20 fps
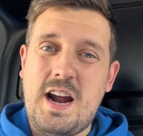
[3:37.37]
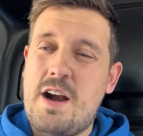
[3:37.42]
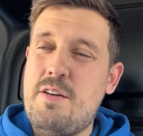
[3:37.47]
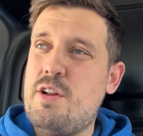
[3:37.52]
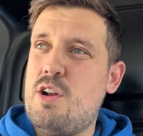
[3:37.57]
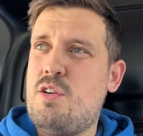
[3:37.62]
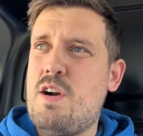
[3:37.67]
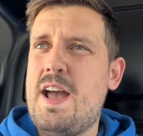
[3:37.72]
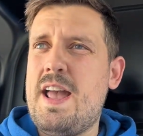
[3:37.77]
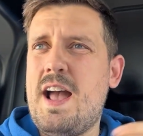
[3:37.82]

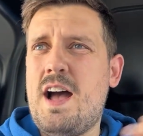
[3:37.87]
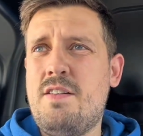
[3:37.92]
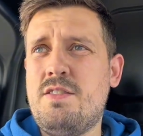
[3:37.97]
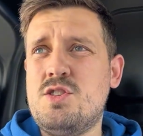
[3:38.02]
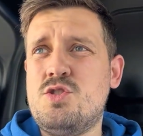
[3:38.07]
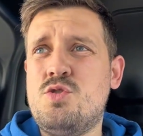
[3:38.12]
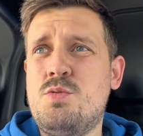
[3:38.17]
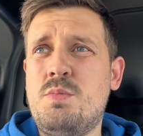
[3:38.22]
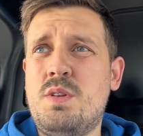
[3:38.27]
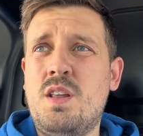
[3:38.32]
Harry Gray
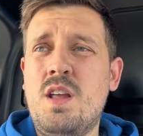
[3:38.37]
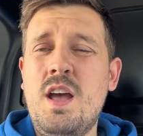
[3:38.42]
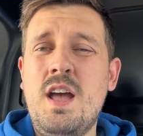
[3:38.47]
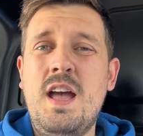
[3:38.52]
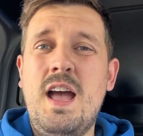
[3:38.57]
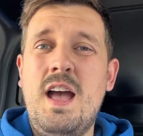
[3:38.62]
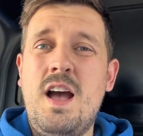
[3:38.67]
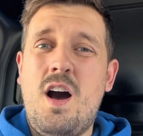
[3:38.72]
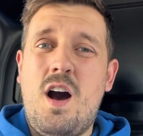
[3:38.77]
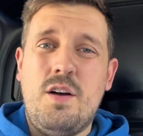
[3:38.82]
having someone
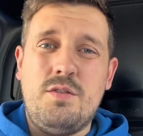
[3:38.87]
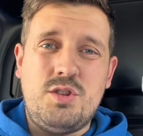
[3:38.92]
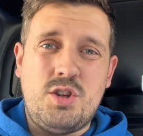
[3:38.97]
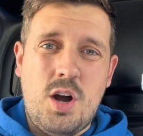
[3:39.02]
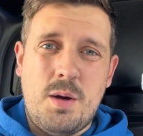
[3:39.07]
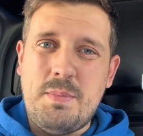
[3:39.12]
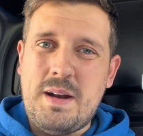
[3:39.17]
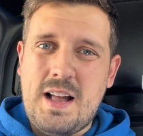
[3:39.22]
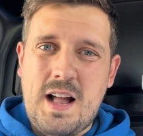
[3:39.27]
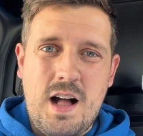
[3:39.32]
of
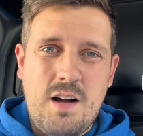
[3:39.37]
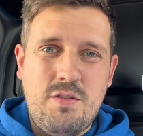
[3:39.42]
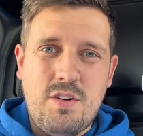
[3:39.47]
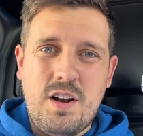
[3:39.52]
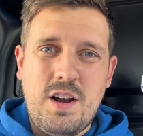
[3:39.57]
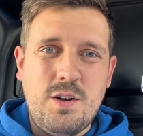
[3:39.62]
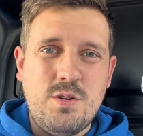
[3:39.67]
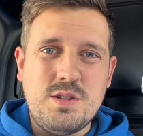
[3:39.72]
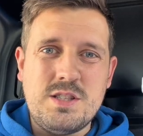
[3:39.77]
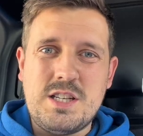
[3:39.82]
Dominic
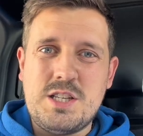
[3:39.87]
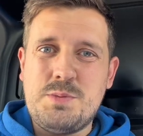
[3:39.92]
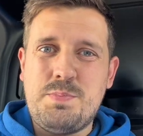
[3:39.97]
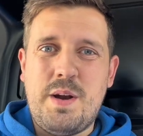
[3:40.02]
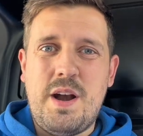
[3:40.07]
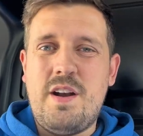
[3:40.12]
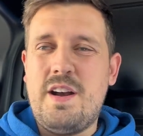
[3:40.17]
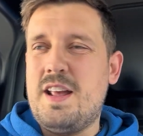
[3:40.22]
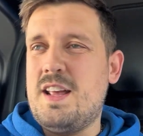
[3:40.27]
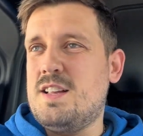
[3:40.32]
Calvert-Lewin's
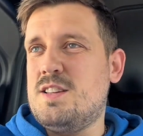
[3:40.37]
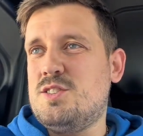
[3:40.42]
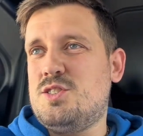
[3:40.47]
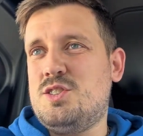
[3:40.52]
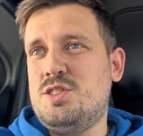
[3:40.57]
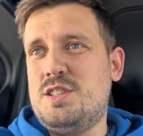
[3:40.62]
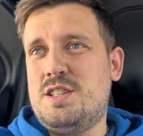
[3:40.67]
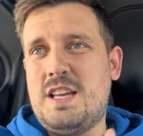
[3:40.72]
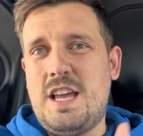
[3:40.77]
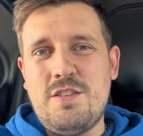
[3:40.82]

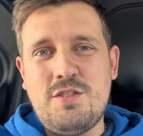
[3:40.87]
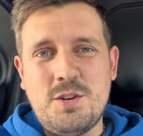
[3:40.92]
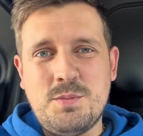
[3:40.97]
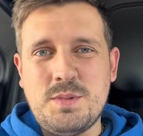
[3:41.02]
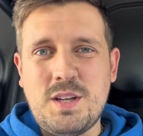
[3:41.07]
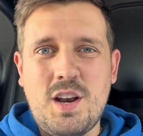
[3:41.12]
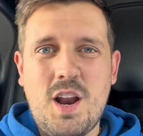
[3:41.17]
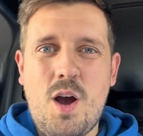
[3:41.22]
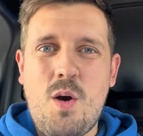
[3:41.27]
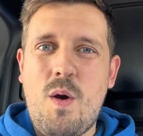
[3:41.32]
experience, giving him
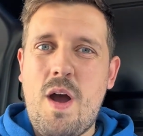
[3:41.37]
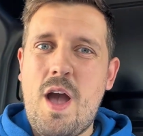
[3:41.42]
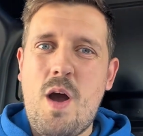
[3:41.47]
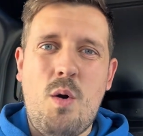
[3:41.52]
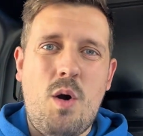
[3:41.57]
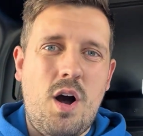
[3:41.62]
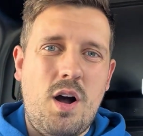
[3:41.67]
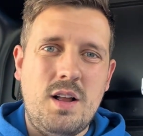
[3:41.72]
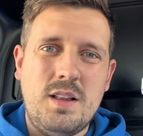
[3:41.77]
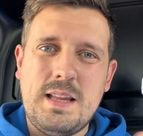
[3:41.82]
the know-how,
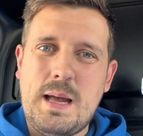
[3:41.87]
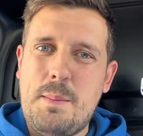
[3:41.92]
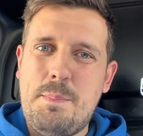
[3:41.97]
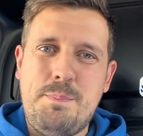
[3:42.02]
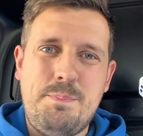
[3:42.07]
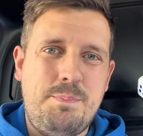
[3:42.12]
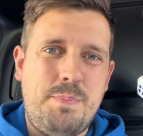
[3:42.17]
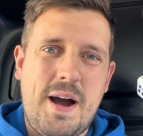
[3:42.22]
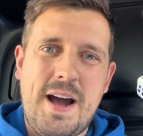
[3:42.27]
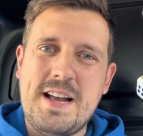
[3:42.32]
all that
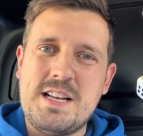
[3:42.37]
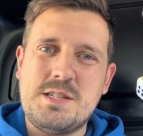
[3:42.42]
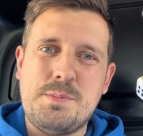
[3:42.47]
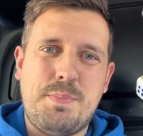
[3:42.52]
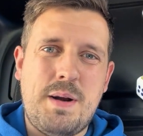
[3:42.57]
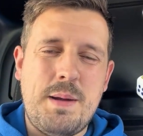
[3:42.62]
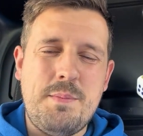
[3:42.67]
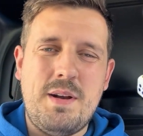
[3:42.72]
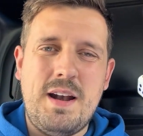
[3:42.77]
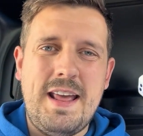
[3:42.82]
bags of
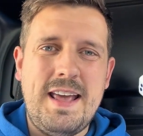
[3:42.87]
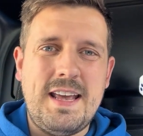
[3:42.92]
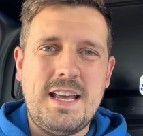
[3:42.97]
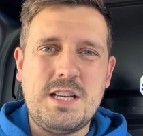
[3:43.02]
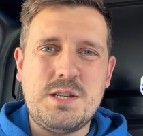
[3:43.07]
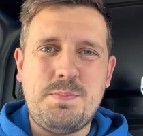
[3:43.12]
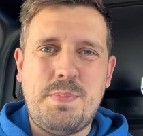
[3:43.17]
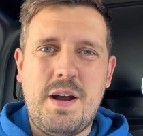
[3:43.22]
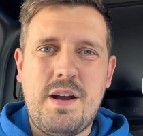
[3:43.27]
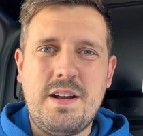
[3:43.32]
Premier League
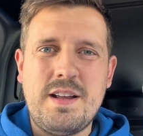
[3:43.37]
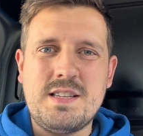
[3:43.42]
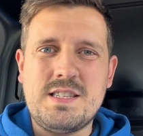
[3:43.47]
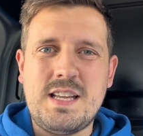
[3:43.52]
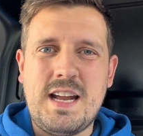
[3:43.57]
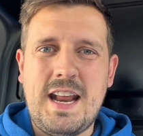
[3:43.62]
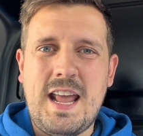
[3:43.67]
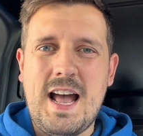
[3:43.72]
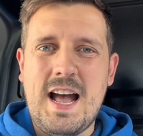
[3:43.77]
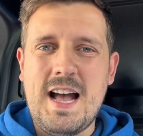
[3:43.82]
experience
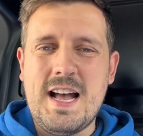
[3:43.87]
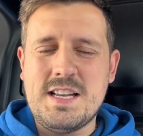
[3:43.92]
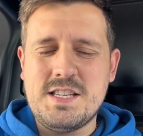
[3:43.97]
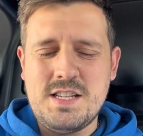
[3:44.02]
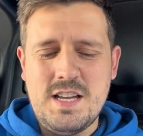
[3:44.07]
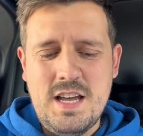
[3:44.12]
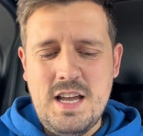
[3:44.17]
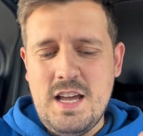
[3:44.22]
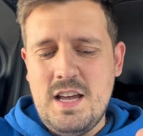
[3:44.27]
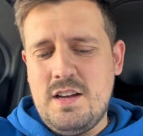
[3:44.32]
that he
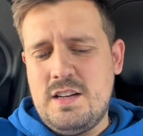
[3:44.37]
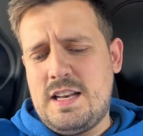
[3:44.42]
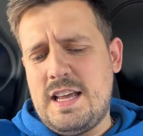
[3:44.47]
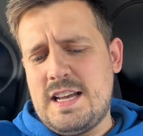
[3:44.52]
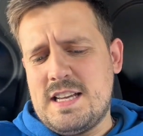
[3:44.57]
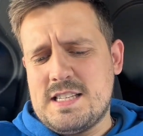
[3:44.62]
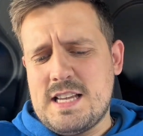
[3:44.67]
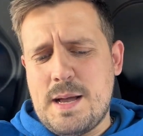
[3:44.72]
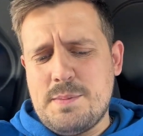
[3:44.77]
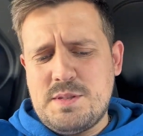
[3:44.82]
has, I
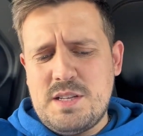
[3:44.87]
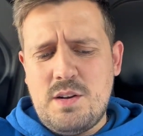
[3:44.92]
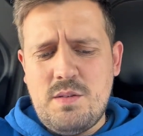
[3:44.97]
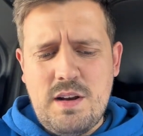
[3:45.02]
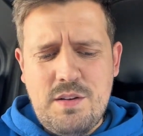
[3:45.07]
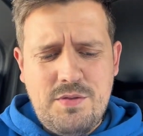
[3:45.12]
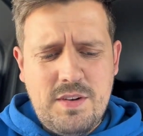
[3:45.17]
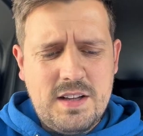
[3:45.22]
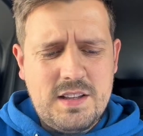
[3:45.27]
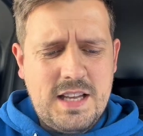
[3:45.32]
think is
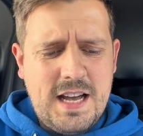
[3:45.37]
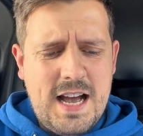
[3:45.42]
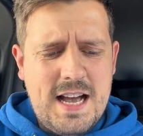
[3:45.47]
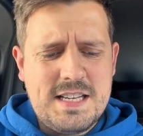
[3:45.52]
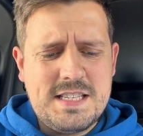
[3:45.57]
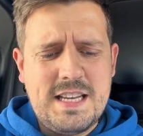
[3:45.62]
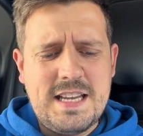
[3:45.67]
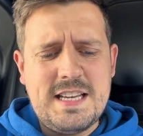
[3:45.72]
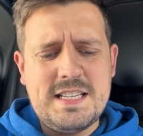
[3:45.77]
absolutely fantastic.